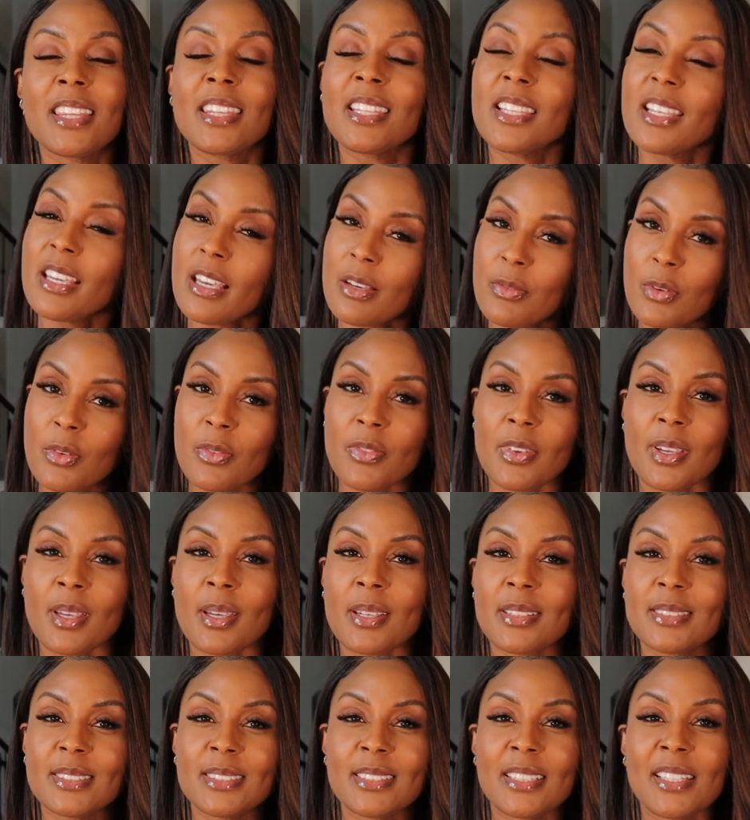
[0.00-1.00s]
The Ebb
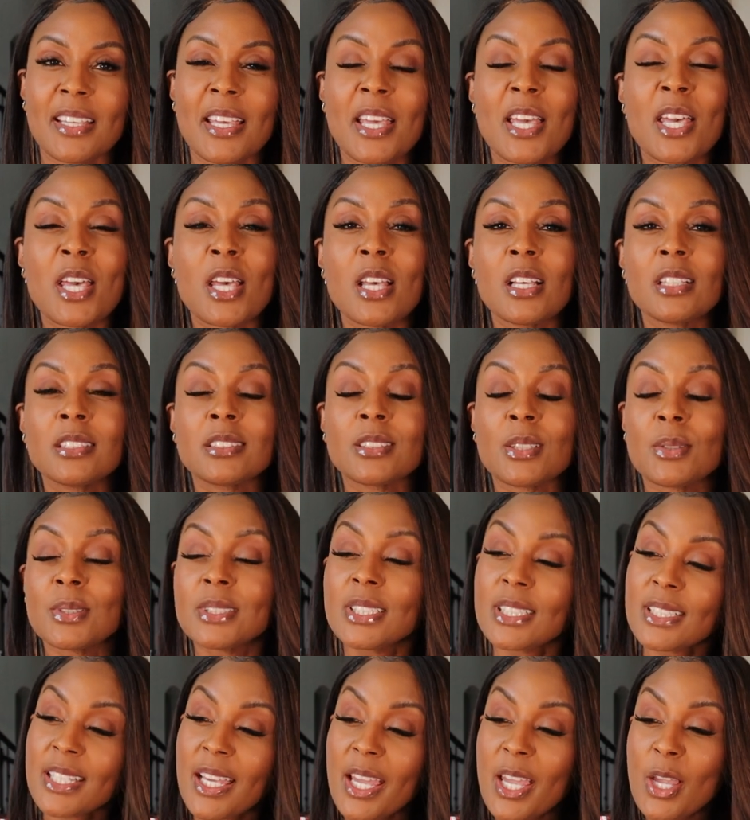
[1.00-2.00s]
Effect. So
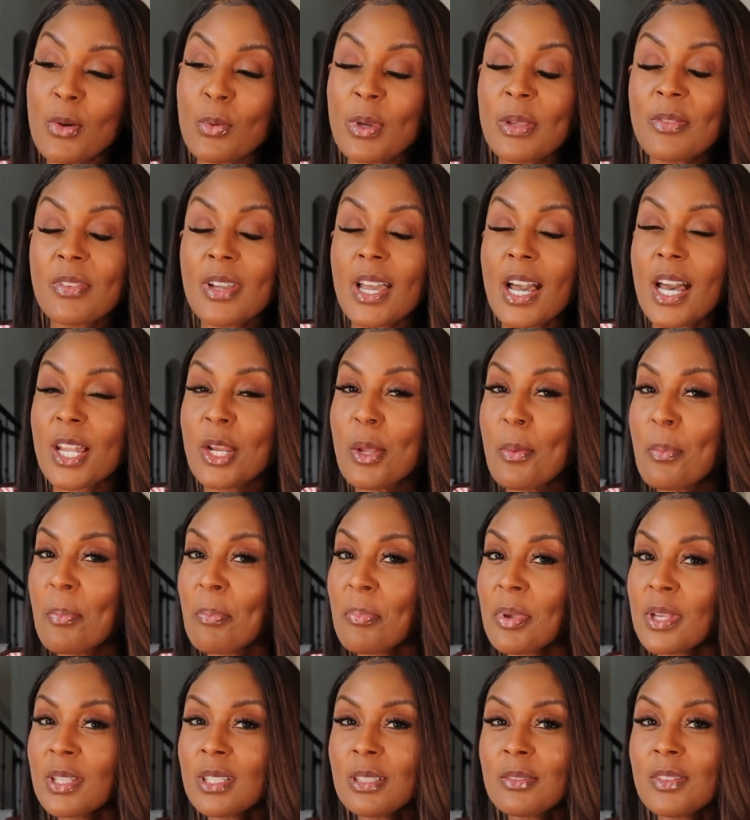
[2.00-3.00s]
today we've got a
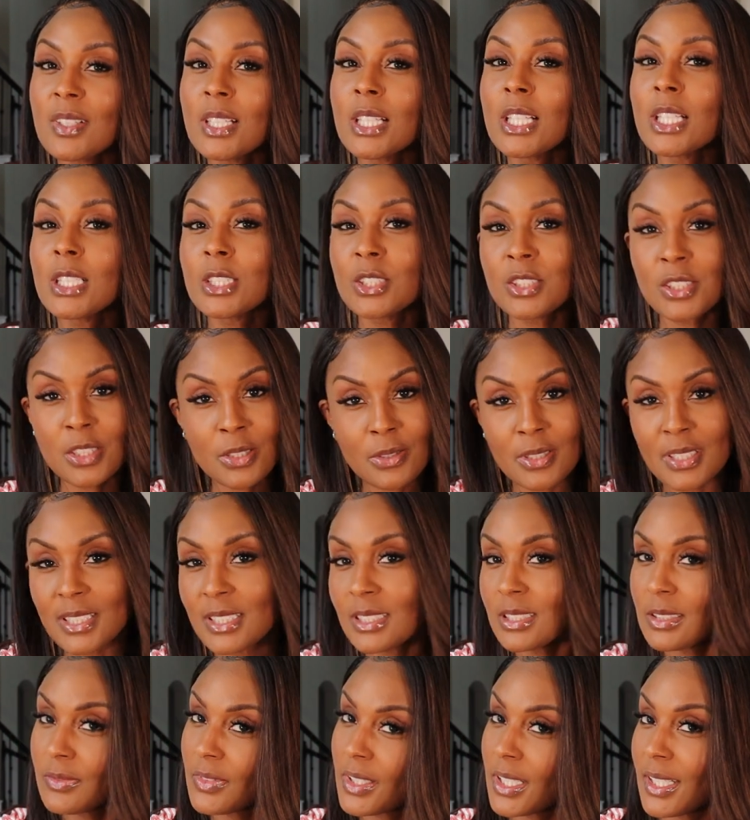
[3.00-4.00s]
bit of a
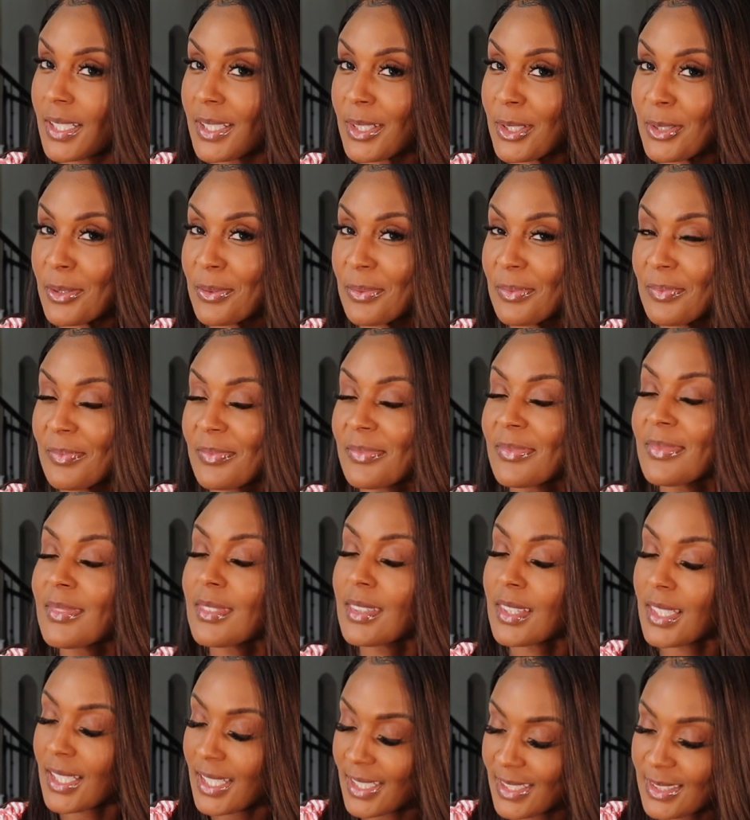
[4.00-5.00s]
luxurious video.
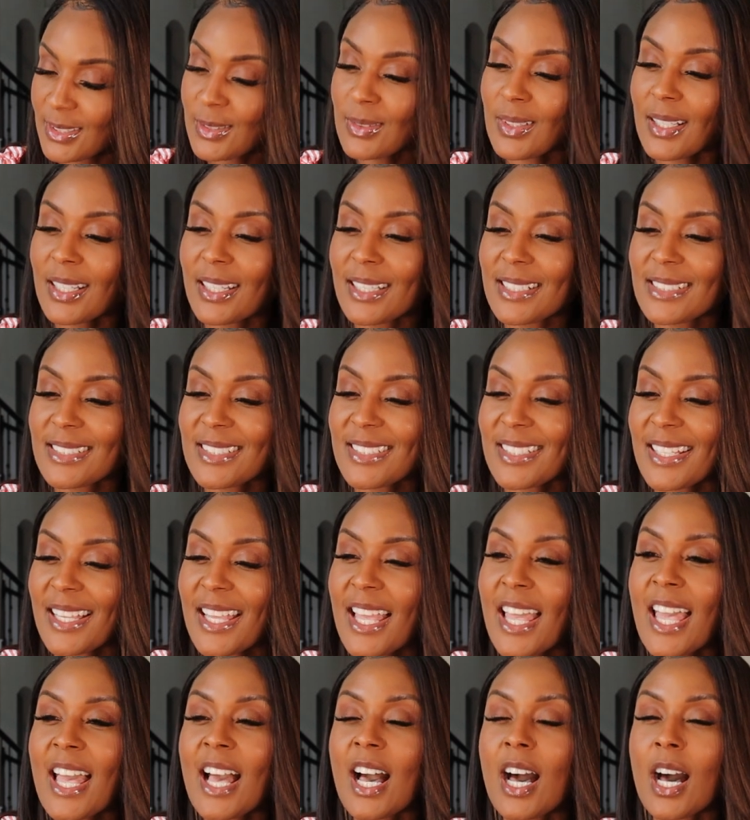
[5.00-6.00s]
That is right,
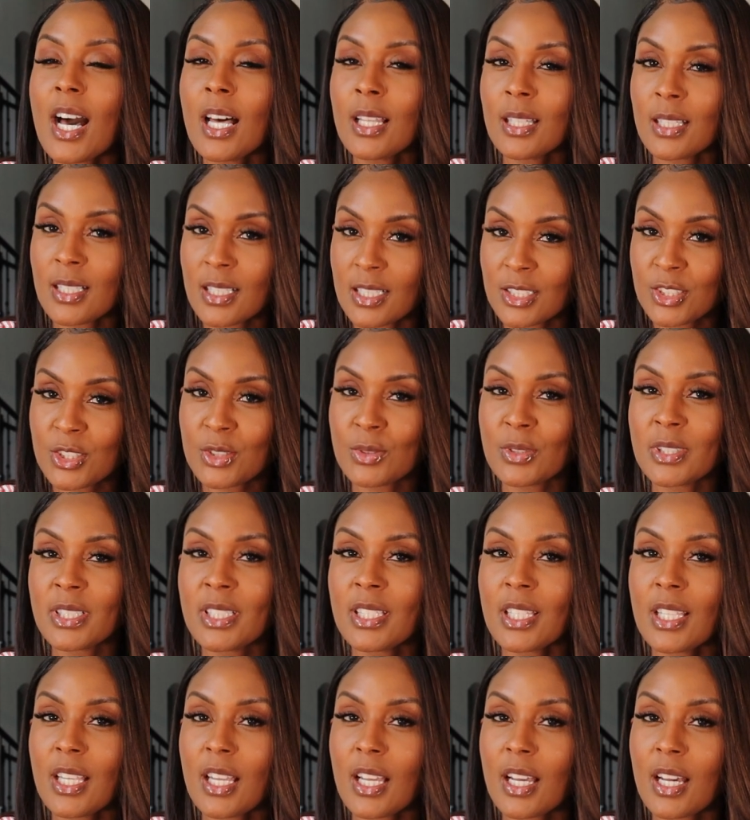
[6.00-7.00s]
a
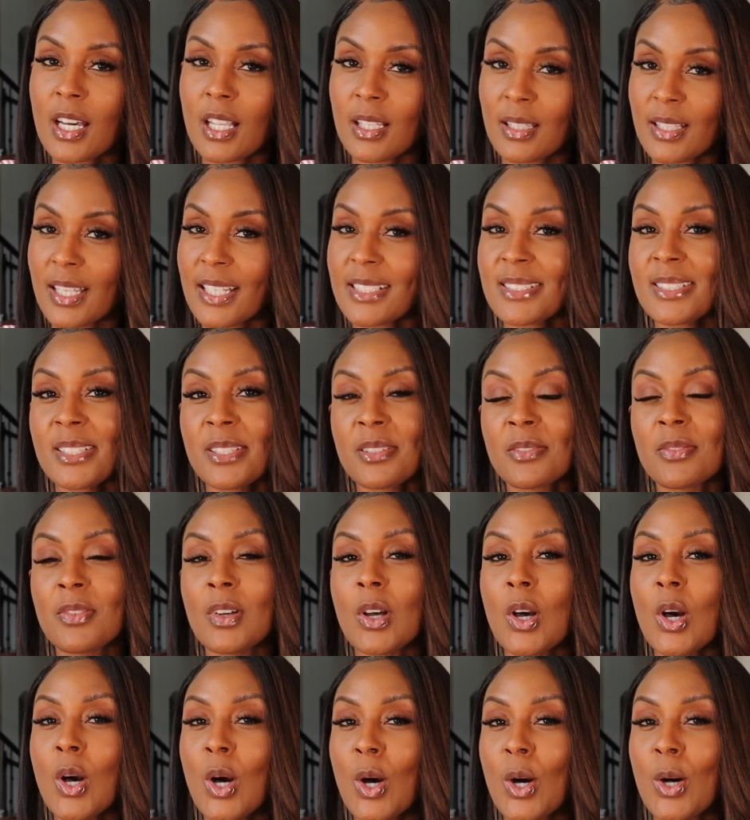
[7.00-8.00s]
luxury collective
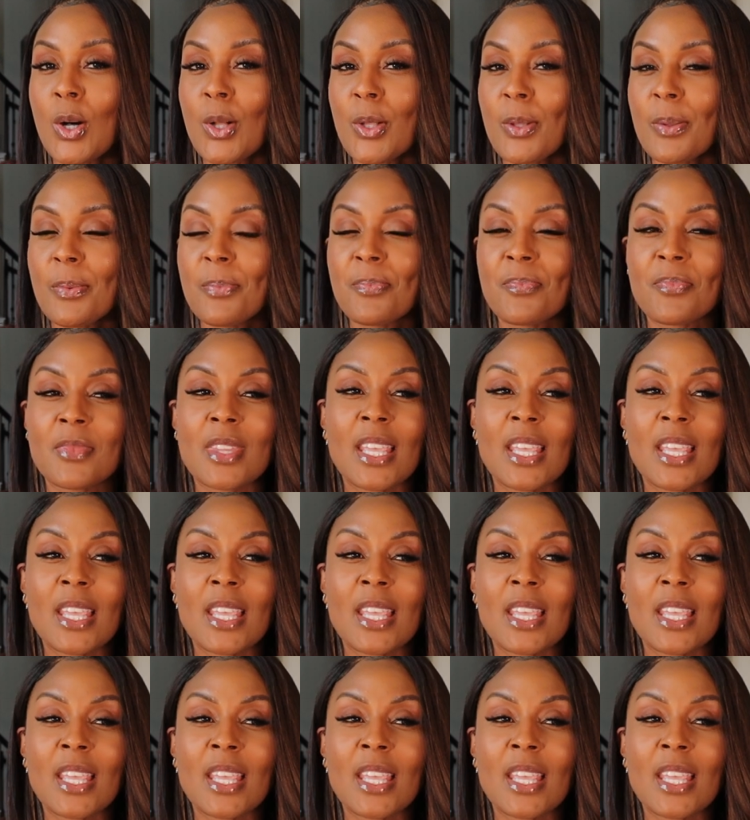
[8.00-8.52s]
haul.